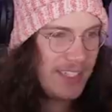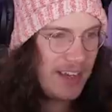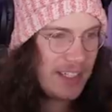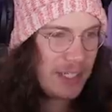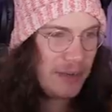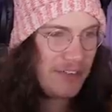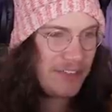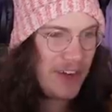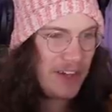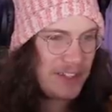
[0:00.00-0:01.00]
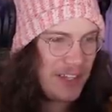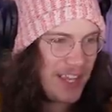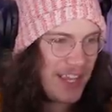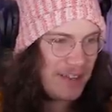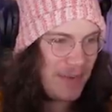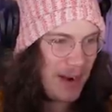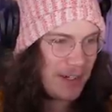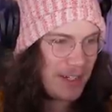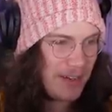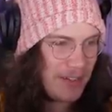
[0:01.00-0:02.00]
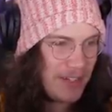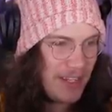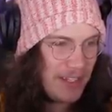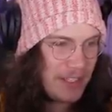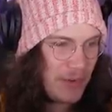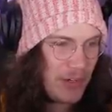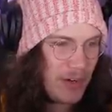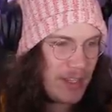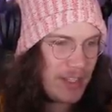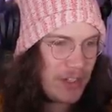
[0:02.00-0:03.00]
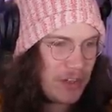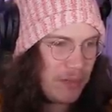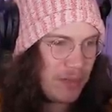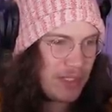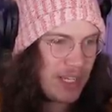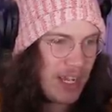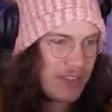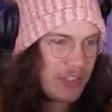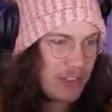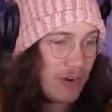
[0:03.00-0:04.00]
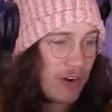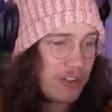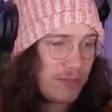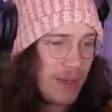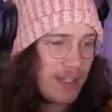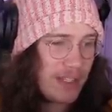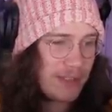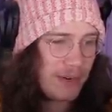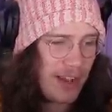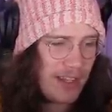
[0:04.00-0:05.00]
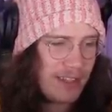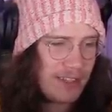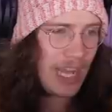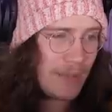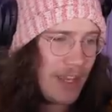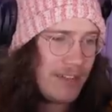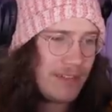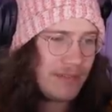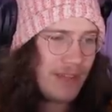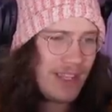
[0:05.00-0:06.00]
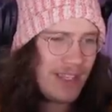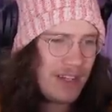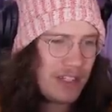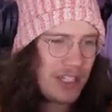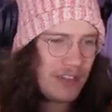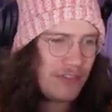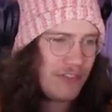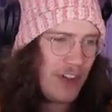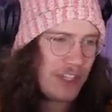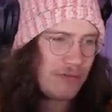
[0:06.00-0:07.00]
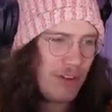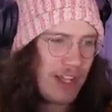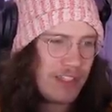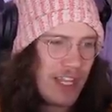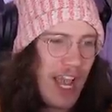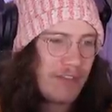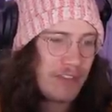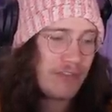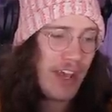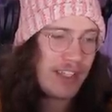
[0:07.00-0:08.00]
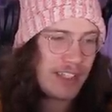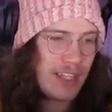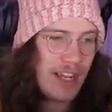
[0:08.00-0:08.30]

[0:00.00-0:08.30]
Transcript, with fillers: Long as we've got you here, Mario, you agree that Goombas are the strongest minions, right? I mean, we're usually the first ones you have to face, you